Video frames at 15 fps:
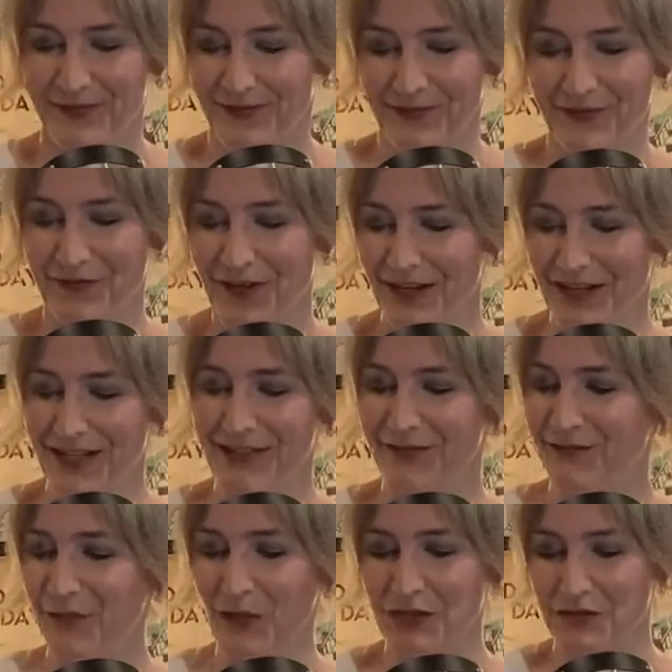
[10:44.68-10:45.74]
really
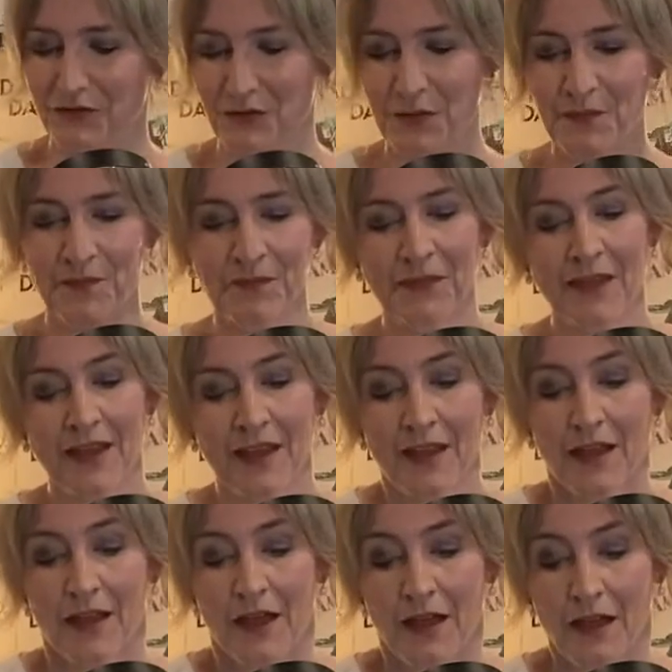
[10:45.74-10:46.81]
wonderful.
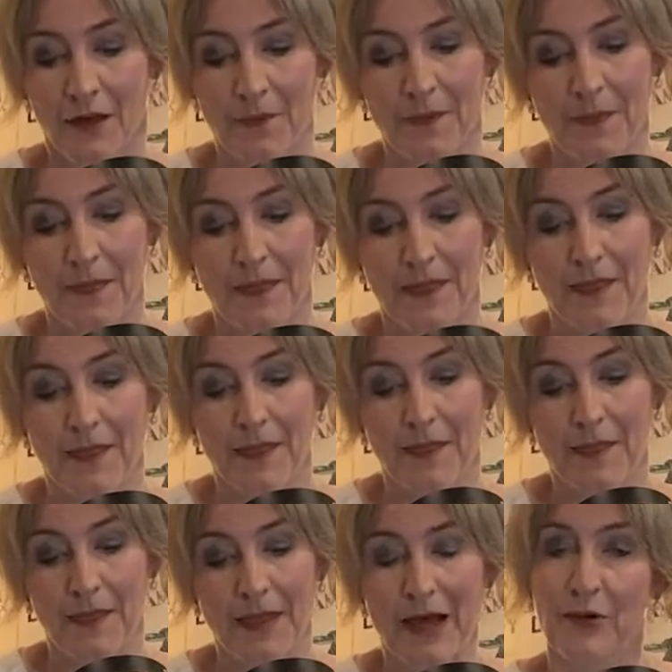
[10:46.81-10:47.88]
Now
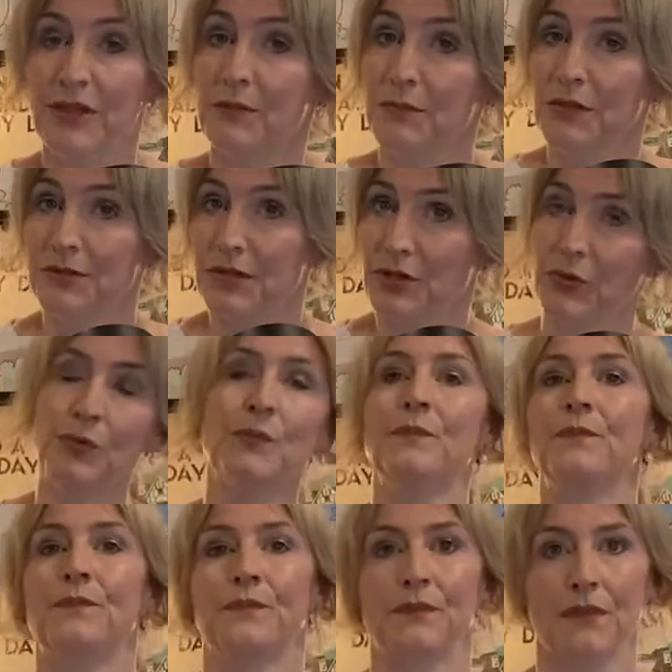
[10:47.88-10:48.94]
in the musical,
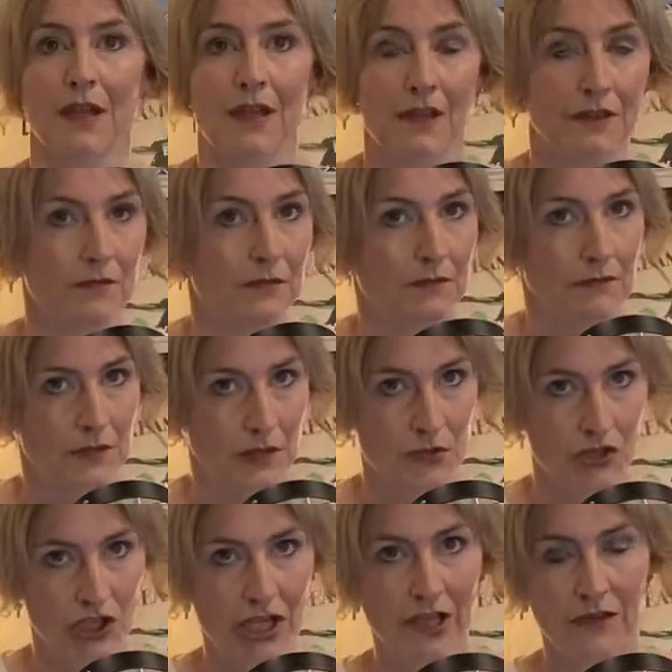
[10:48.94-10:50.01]
and
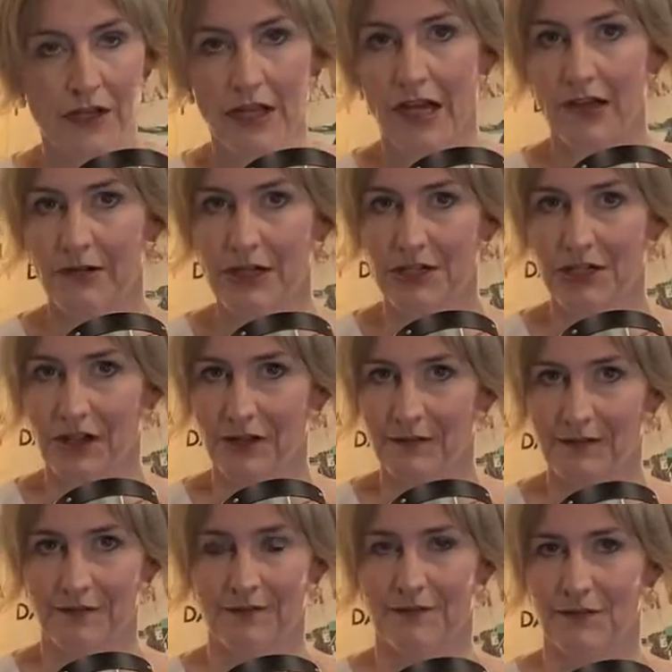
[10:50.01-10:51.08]
Lucia, the character,
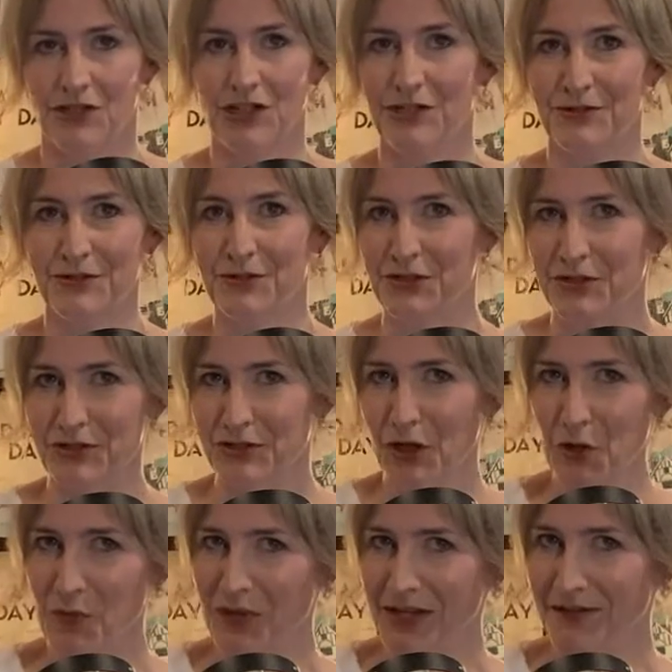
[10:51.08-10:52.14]
she's good at so
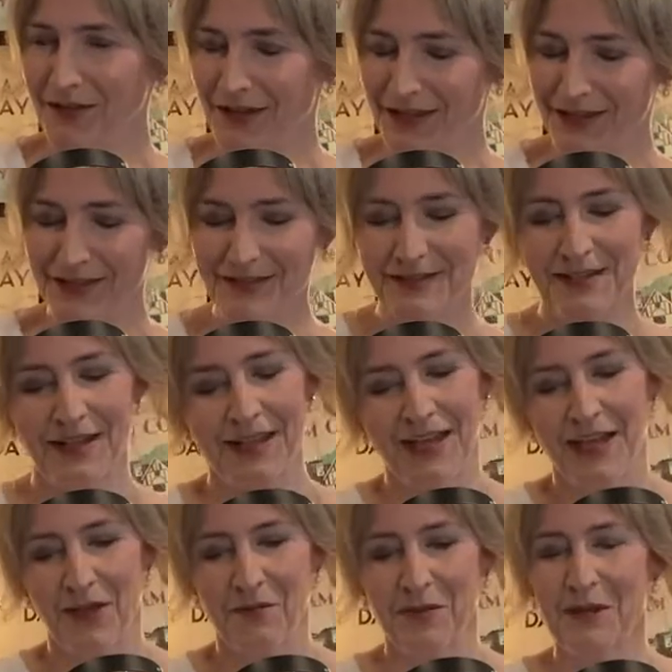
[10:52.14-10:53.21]
many things,
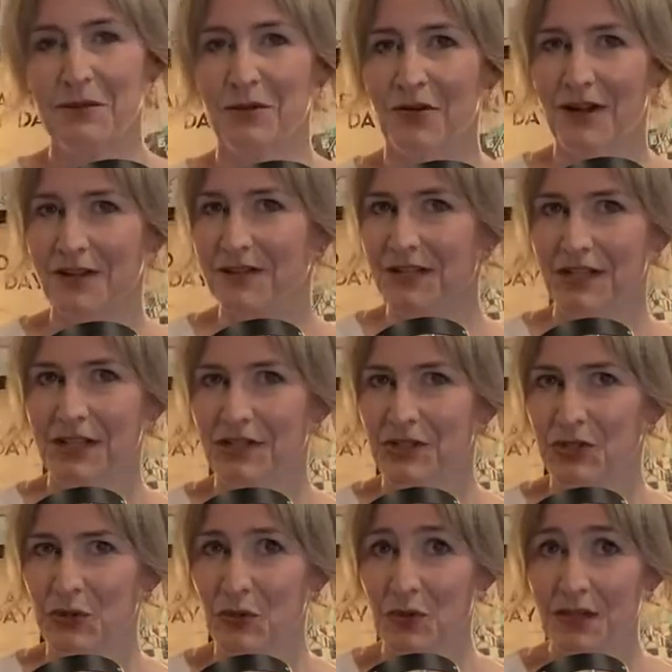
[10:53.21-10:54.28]
and people are asking her to
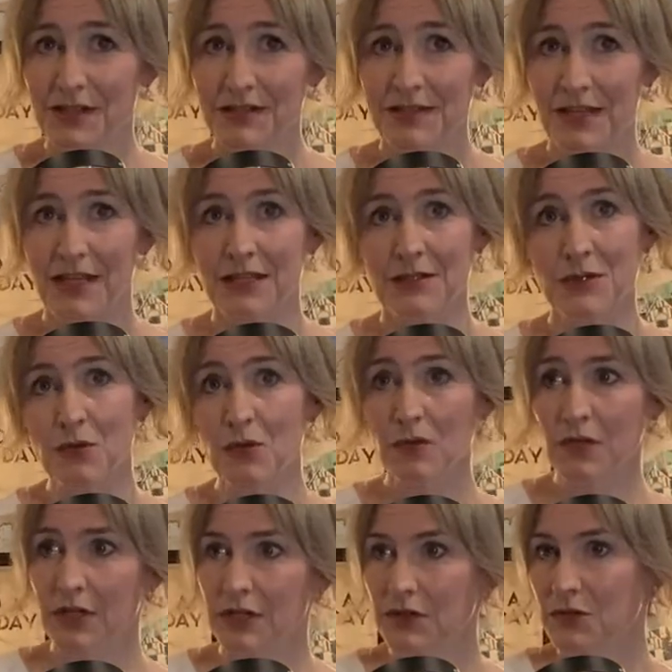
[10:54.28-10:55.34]
do all these things. Oh,
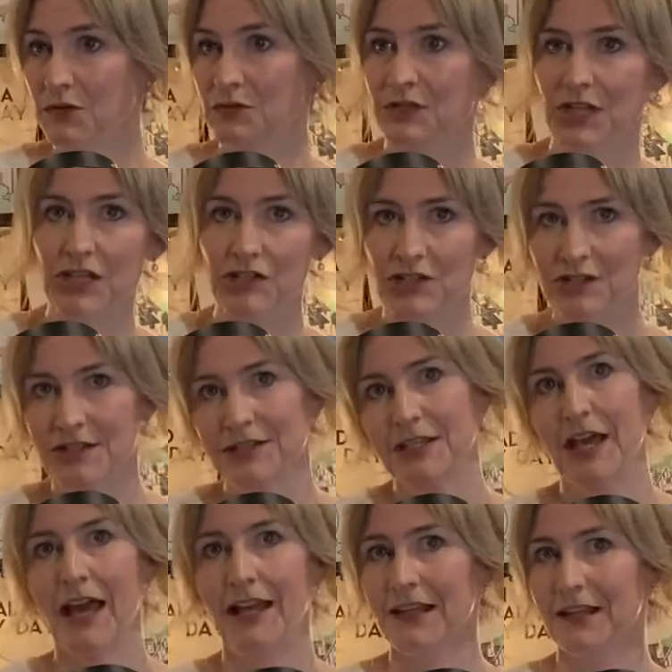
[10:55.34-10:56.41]
can you teach us
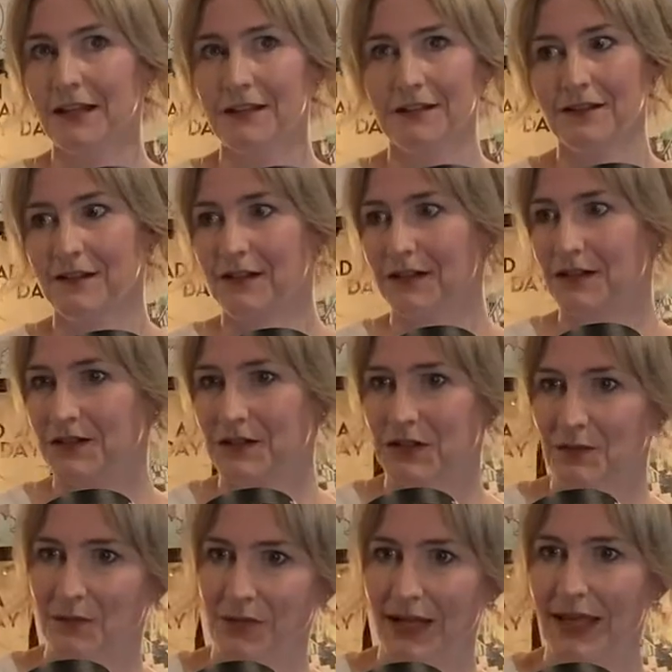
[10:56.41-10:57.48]
Italian and
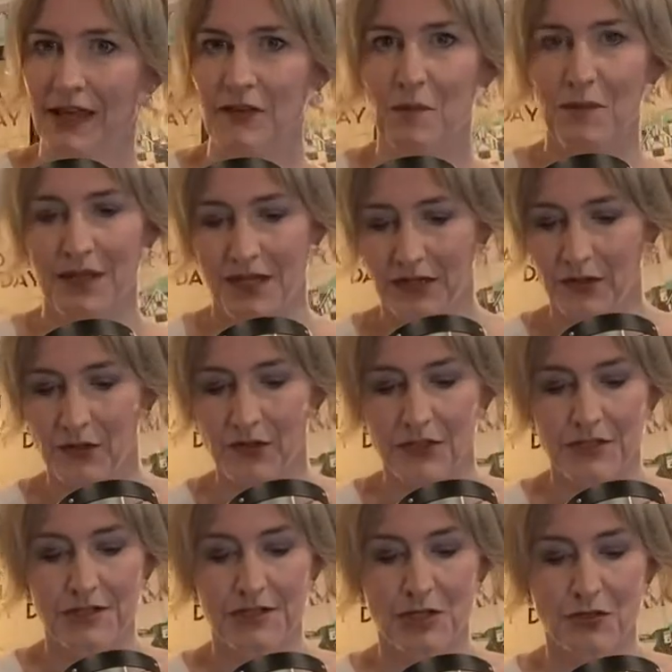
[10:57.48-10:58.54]
playing the piano and
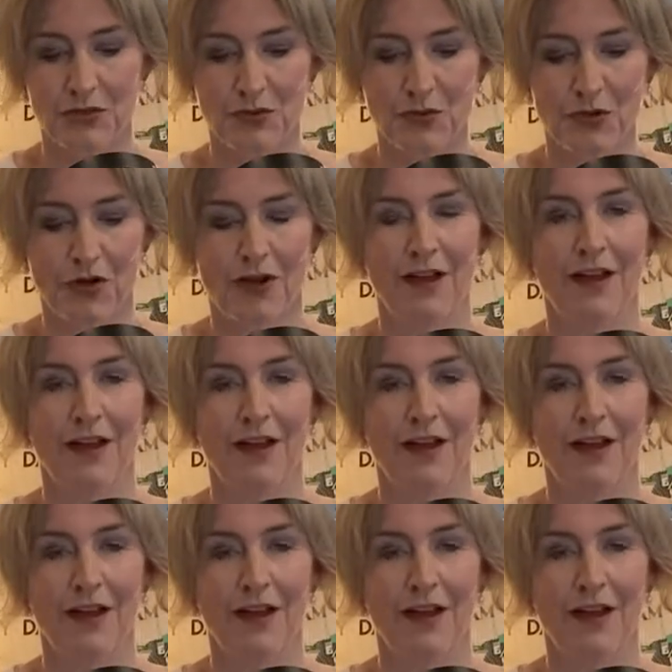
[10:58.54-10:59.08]
goodness knows what?